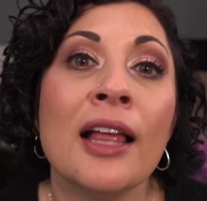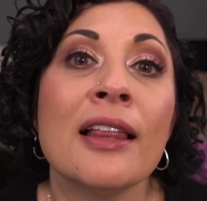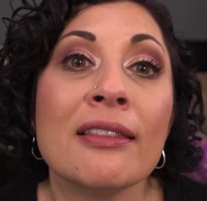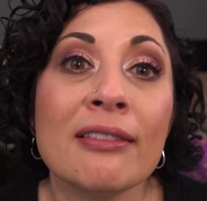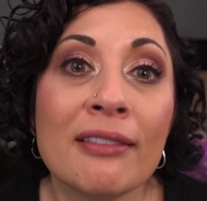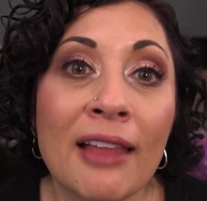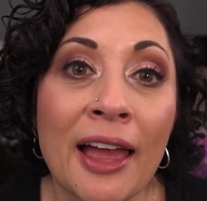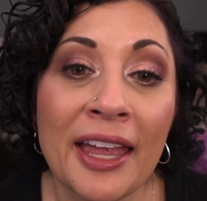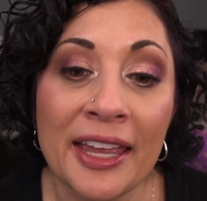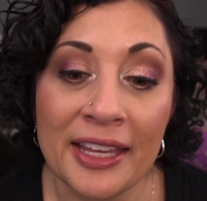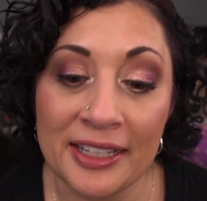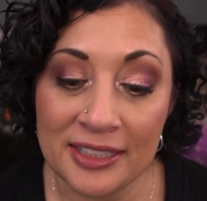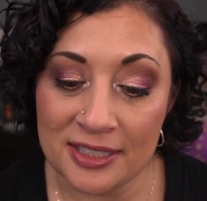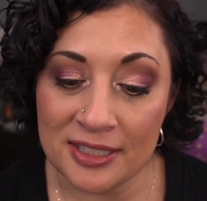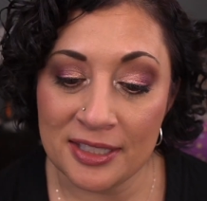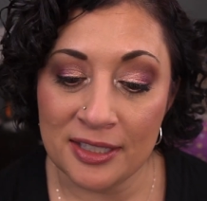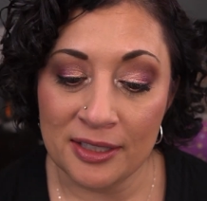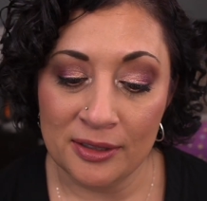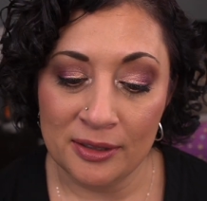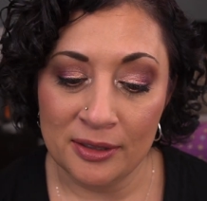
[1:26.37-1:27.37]

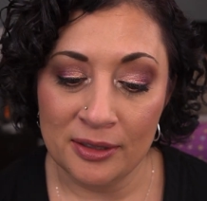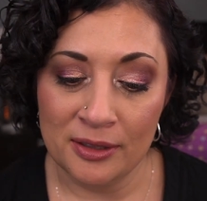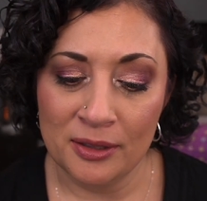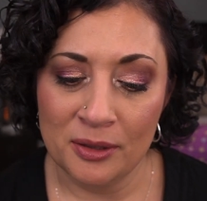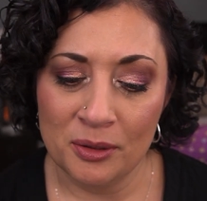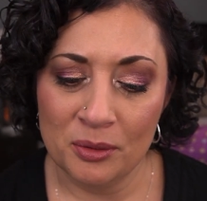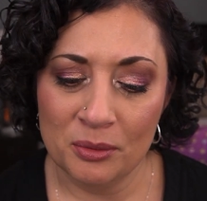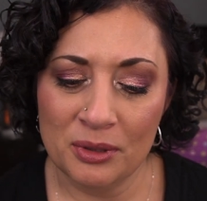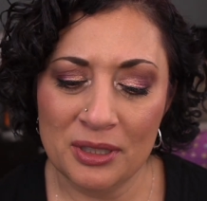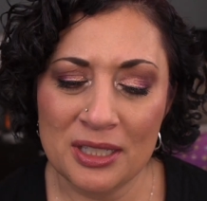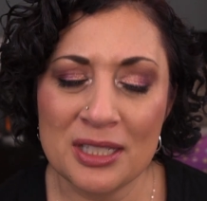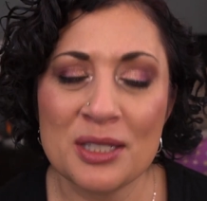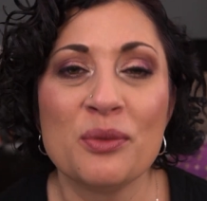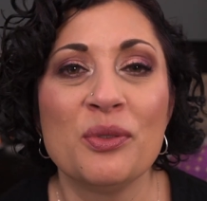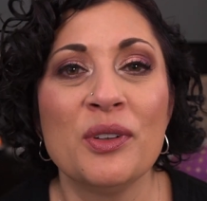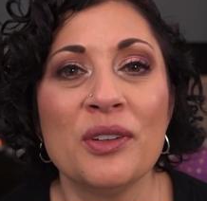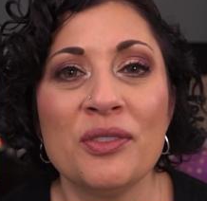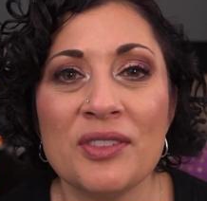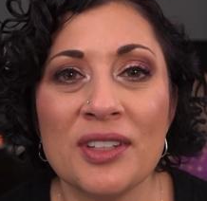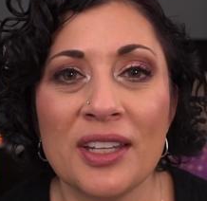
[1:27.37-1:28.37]
Light. What is
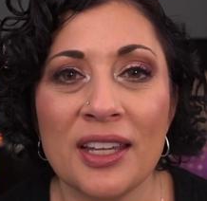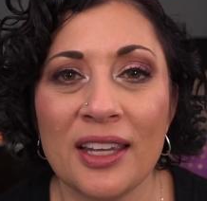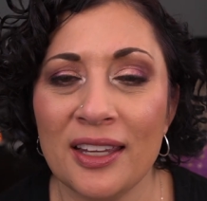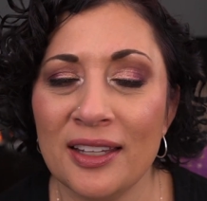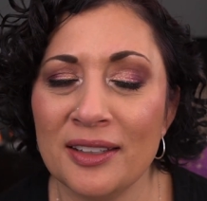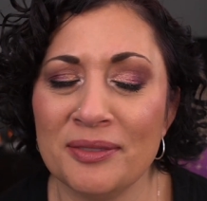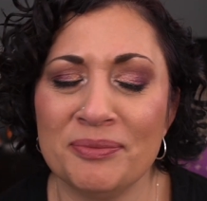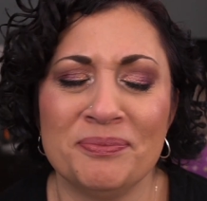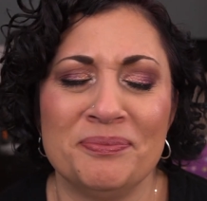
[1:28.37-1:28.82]
50?